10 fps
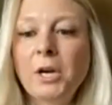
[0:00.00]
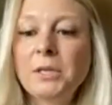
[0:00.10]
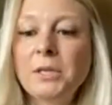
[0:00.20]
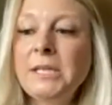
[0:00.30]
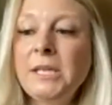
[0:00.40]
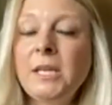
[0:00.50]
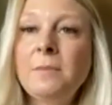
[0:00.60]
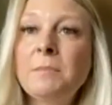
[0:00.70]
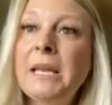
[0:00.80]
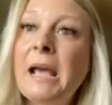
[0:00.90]
our
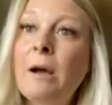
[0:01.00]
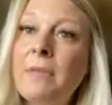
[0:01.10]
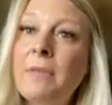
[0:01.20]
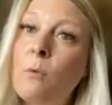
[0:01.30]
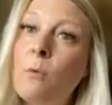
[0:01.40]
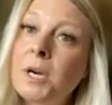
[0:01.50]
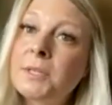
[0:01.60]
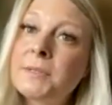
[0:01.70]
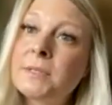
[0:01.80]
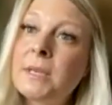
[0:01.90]
team and how that
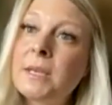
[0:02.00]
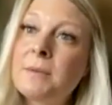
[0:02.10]
works